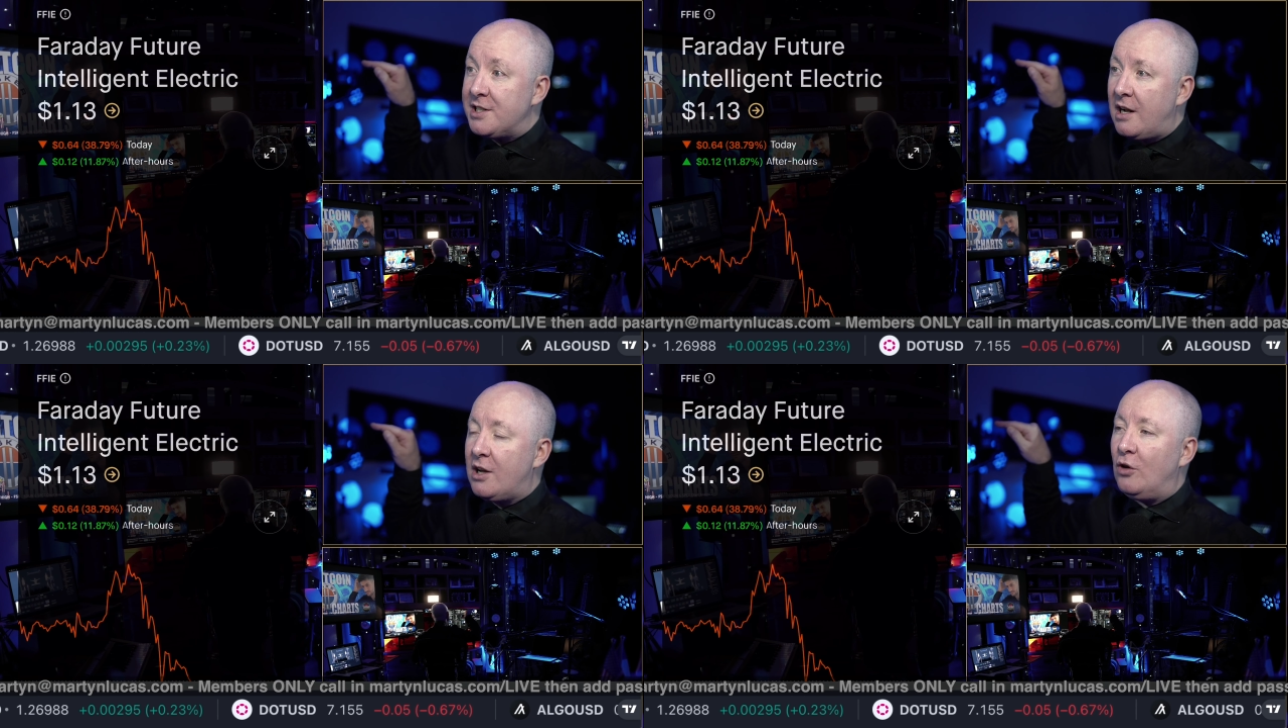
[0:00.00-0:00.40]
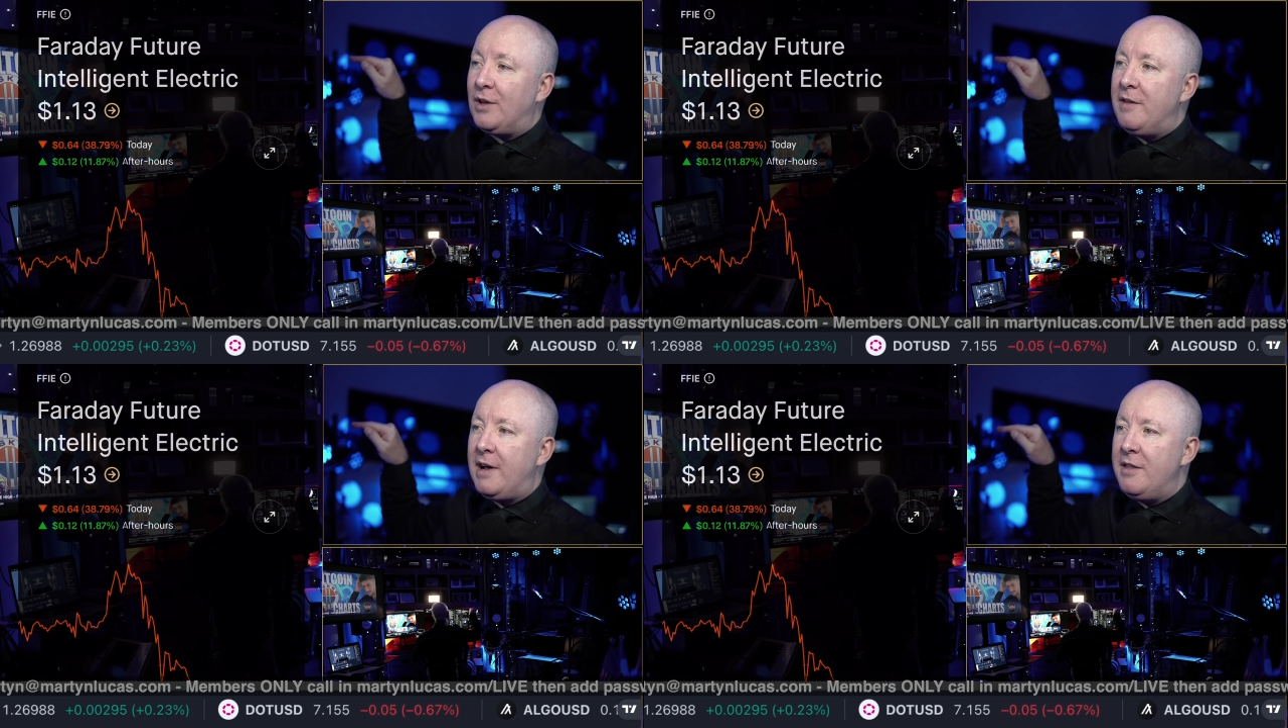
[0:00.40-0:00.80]
Just click on
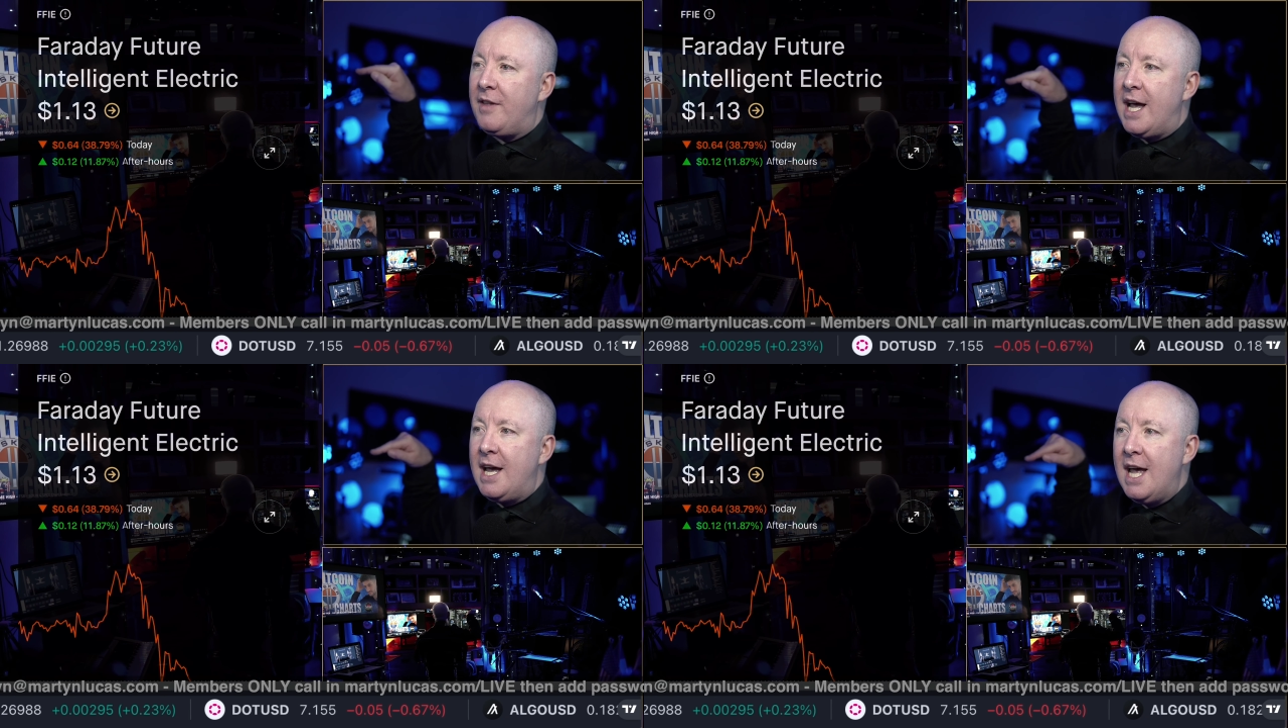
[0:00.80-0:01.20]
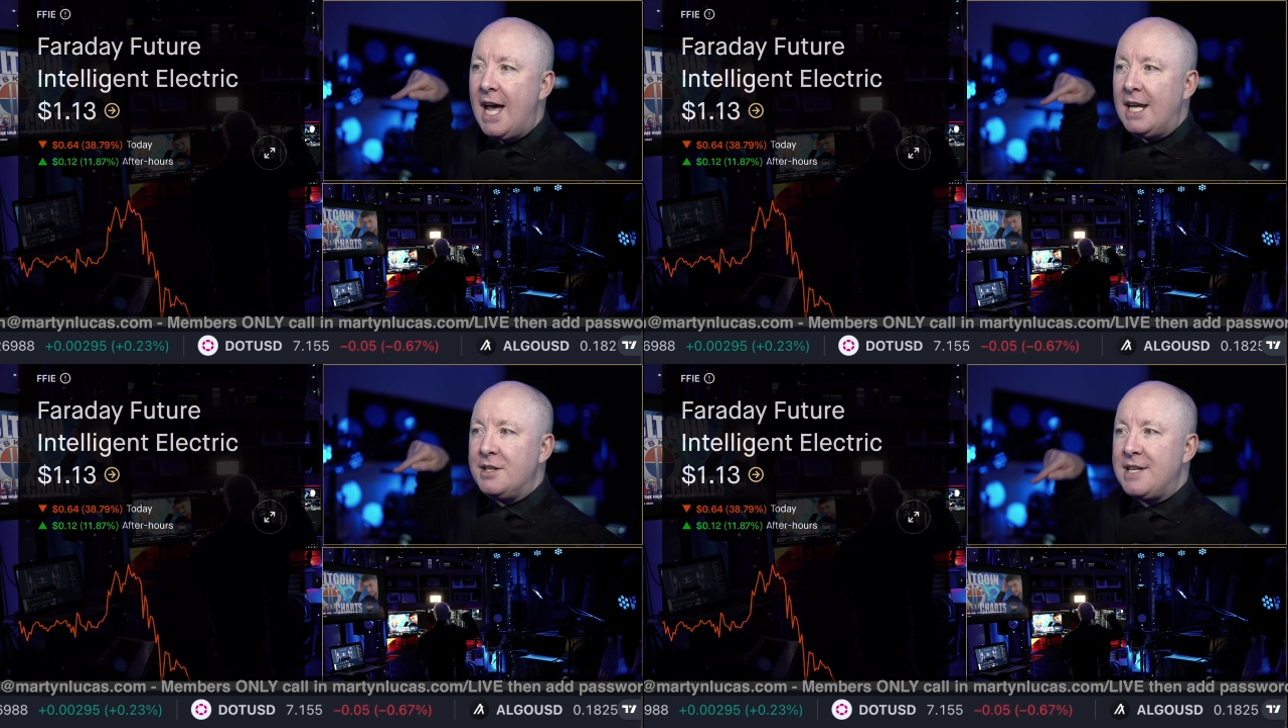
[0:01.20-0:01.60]
the event there,
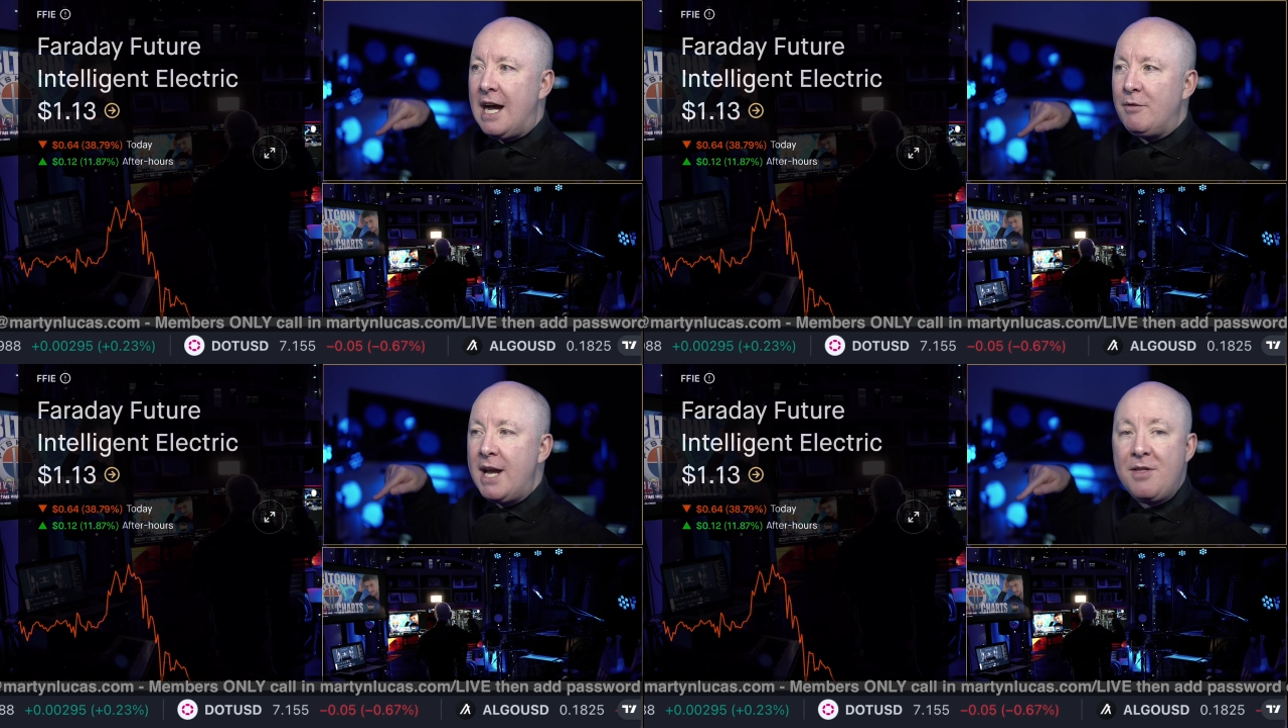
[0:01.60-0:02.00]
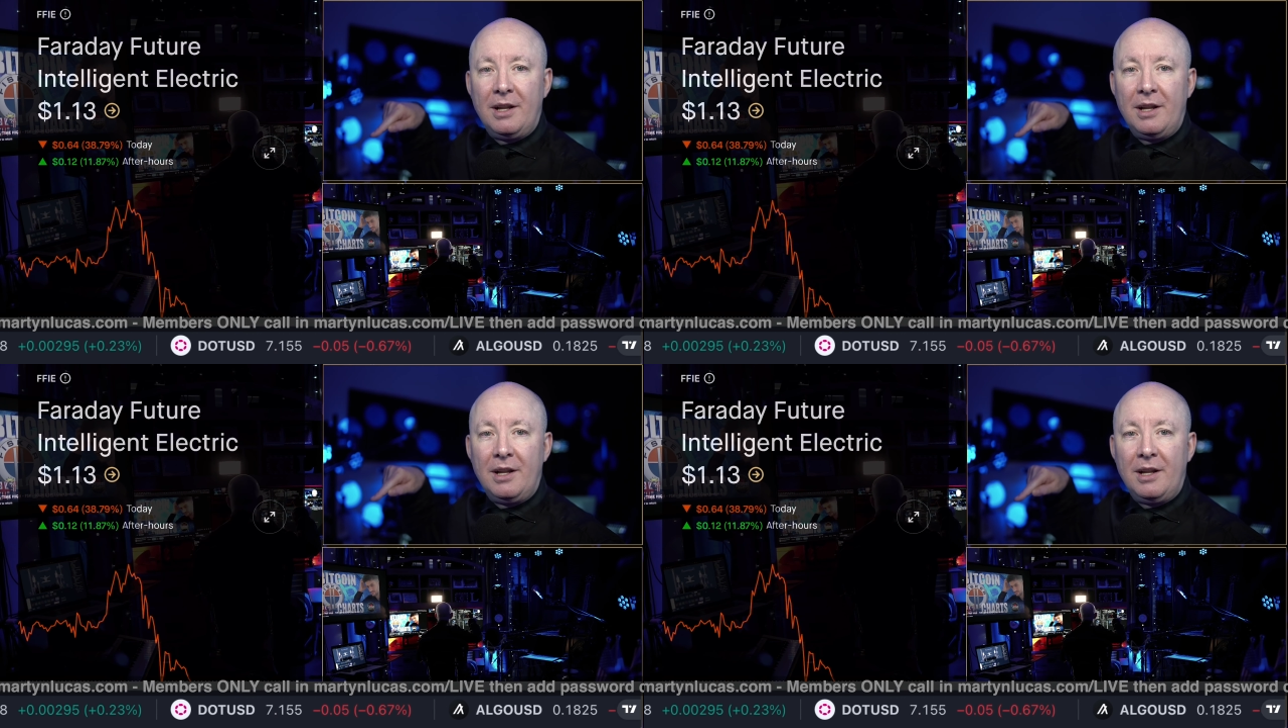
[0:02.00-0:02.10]
and down here,